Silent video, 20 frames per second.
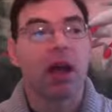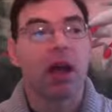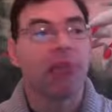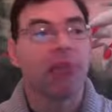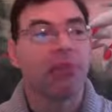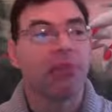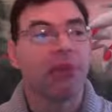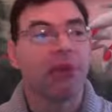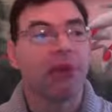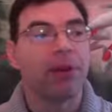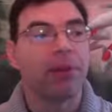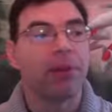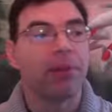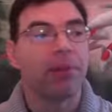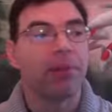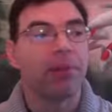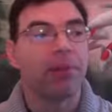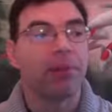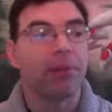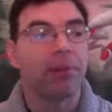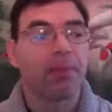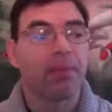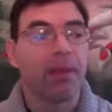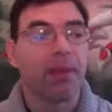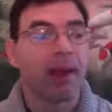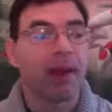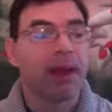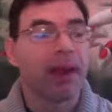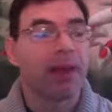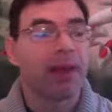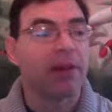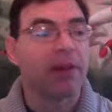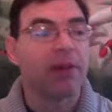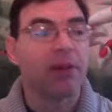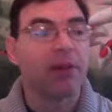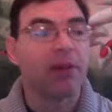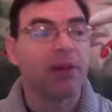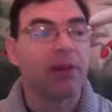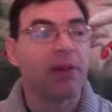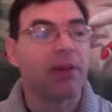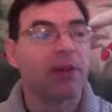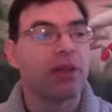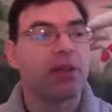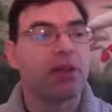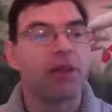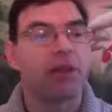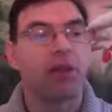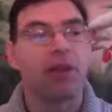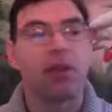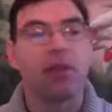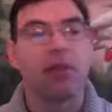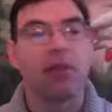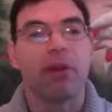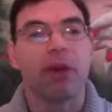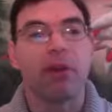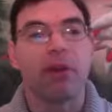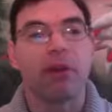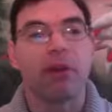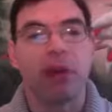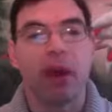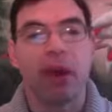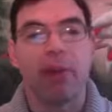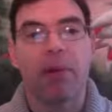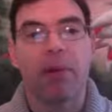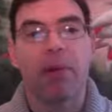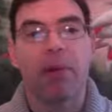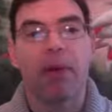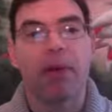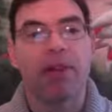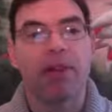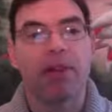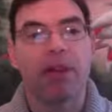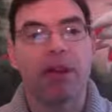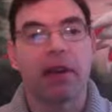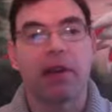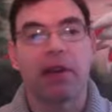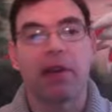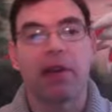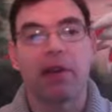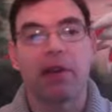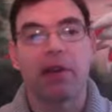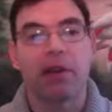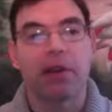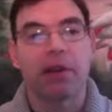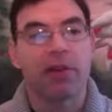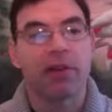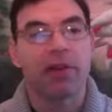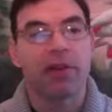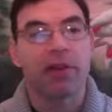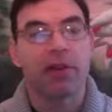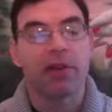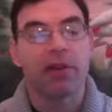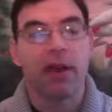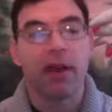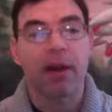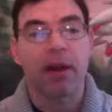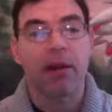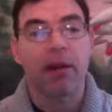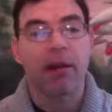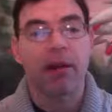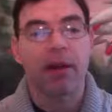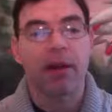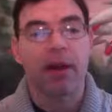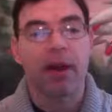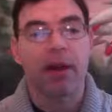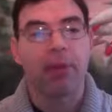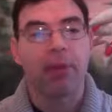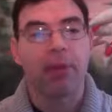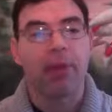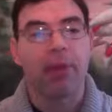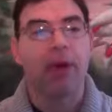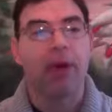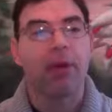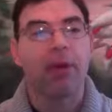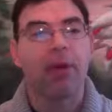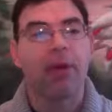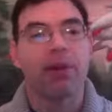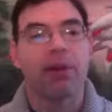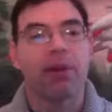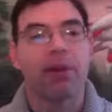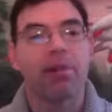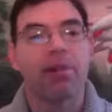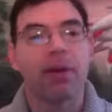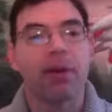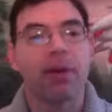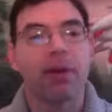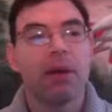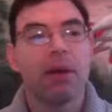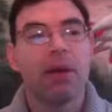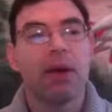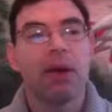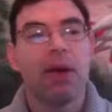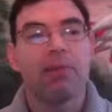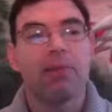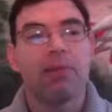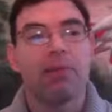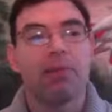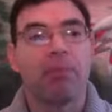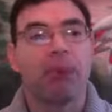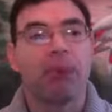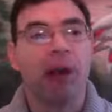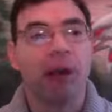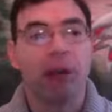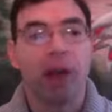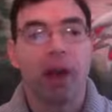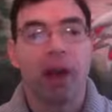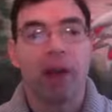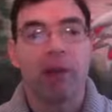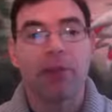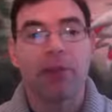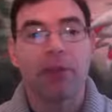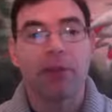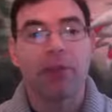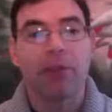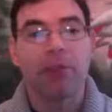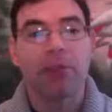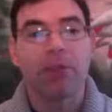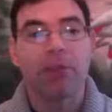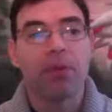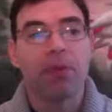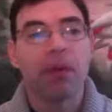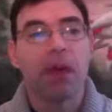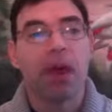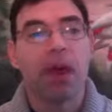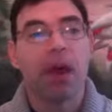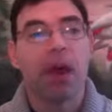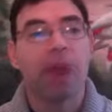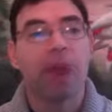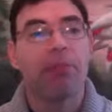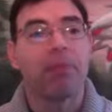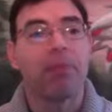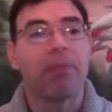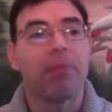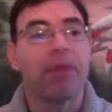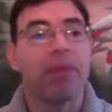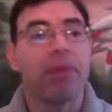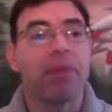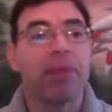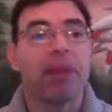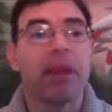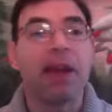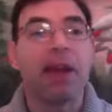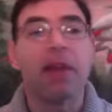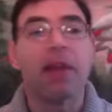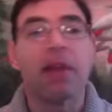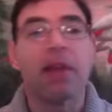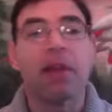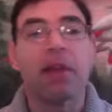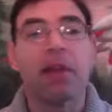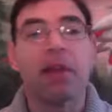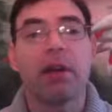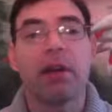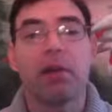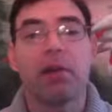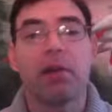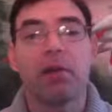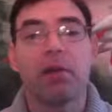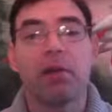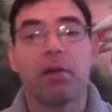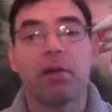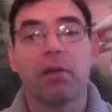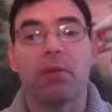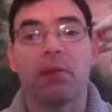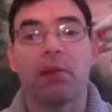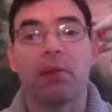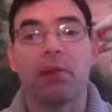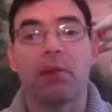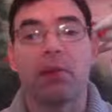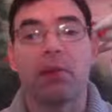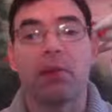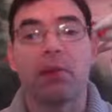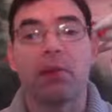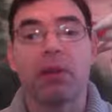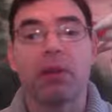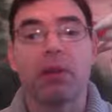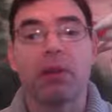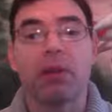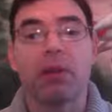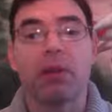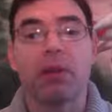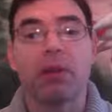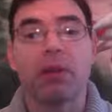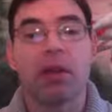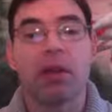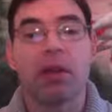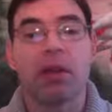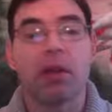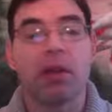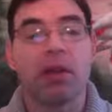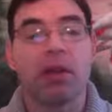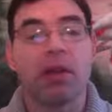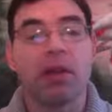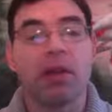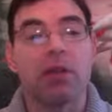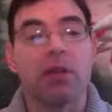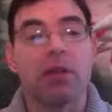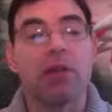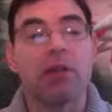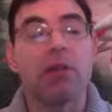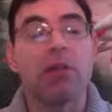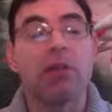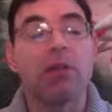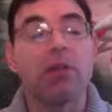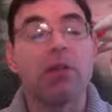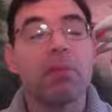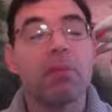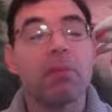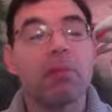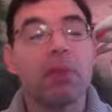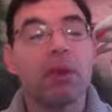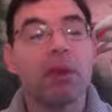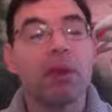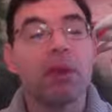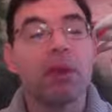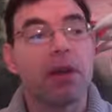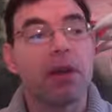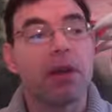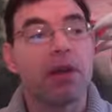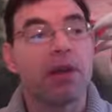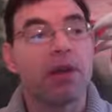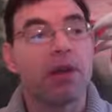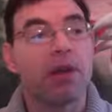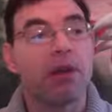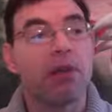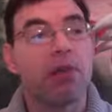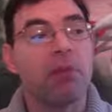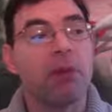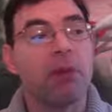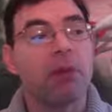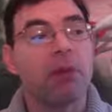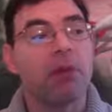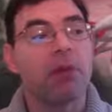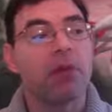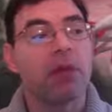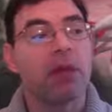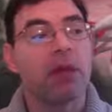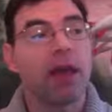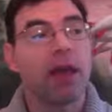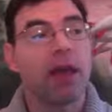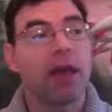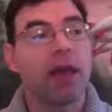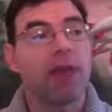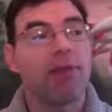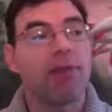There's, again, on T4 T3, you've got primary, you've got secondary and tertiary hypothyroidism, mitochondrial. The analogy I use when dealing with these issues is you basically have